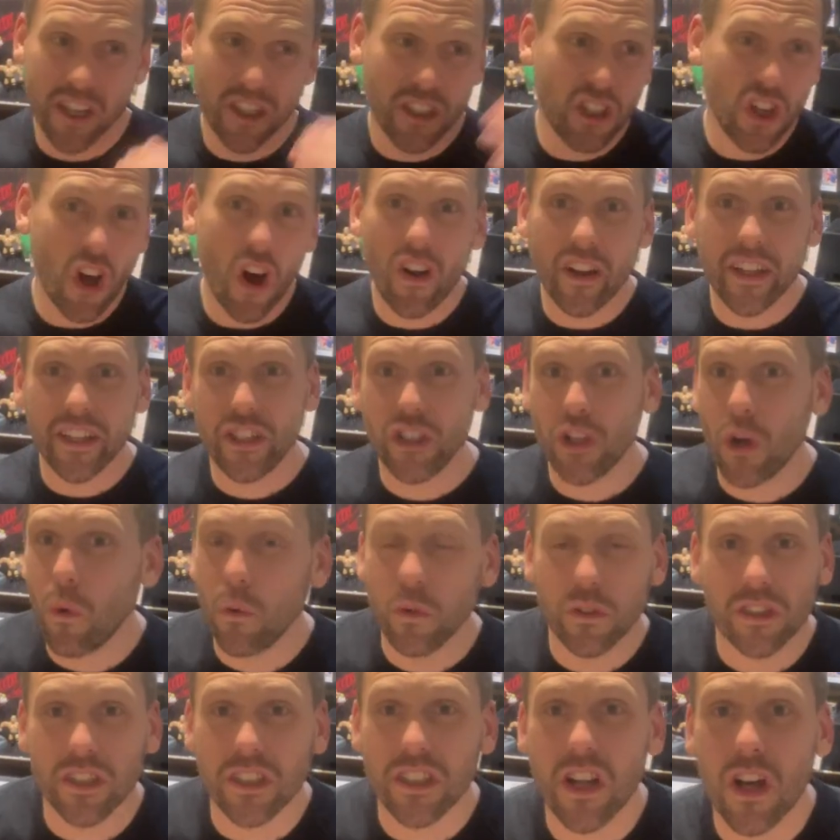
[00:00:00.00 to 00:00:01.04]
Charlie
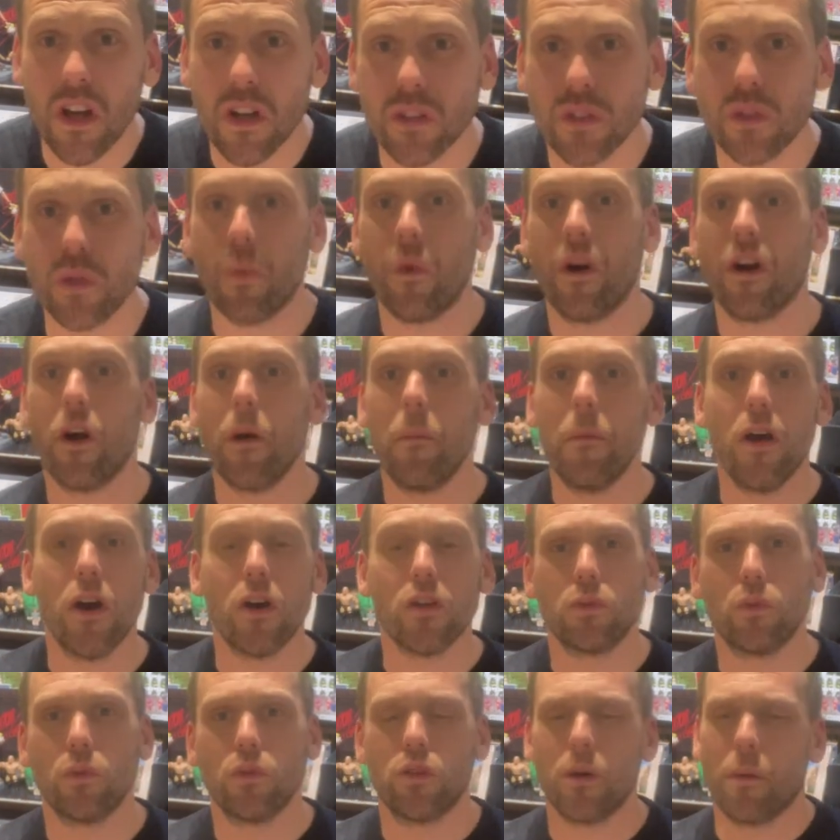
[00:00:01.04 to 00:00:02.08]
George on an Arsenal one. Got my
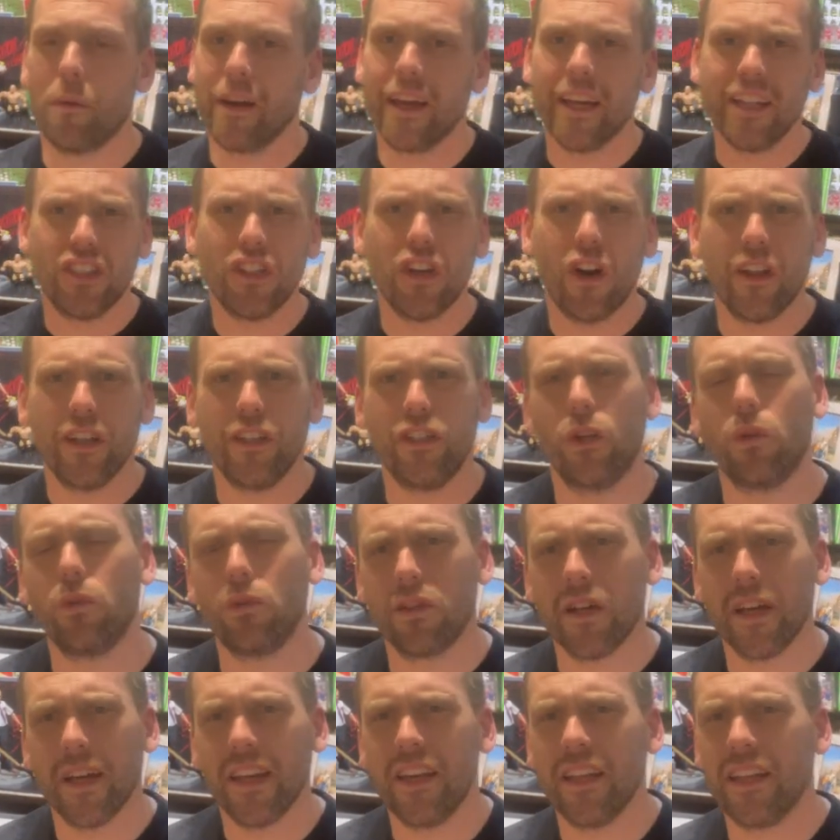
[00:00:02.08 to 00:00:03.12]
Arsenal top one. Get Charlie George
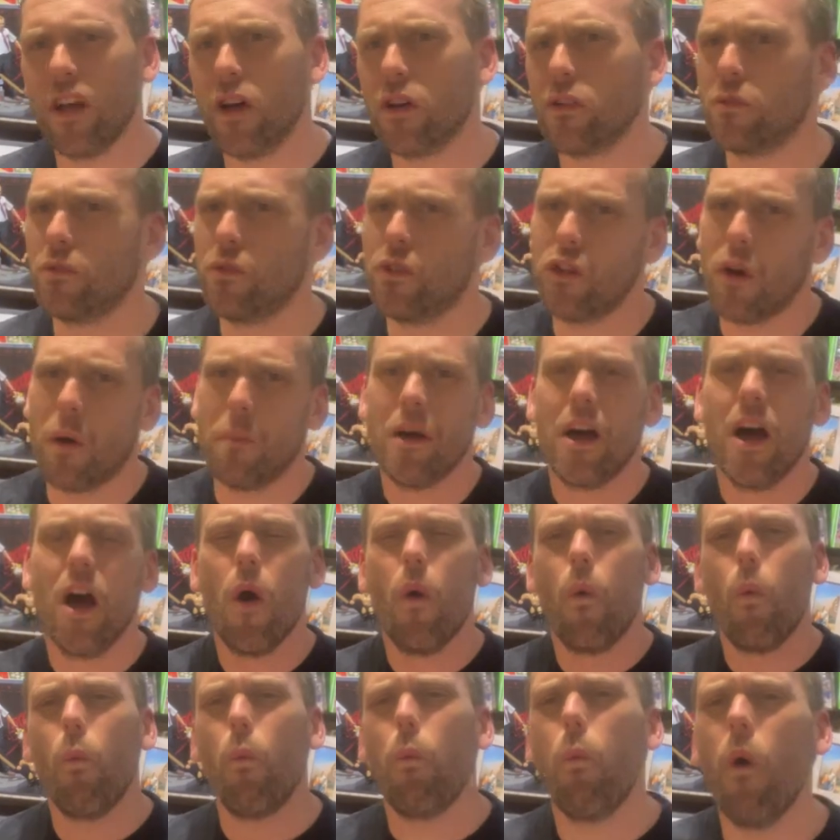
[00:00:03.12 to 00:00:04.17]
on. Get it in the Arsenal shop.
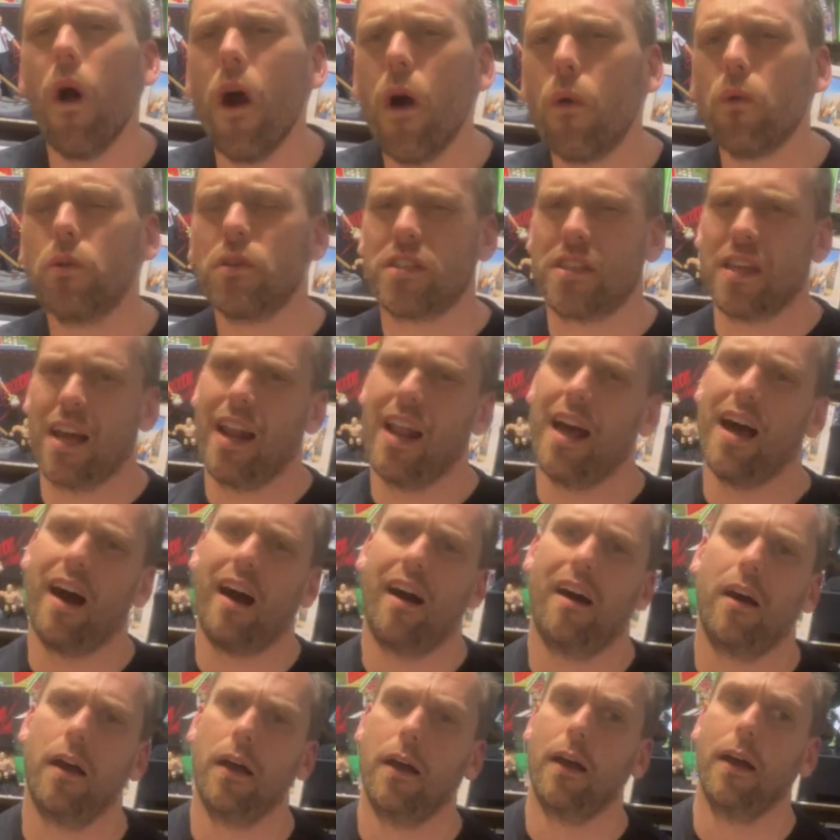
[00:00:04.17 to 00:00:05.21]
Well sell out.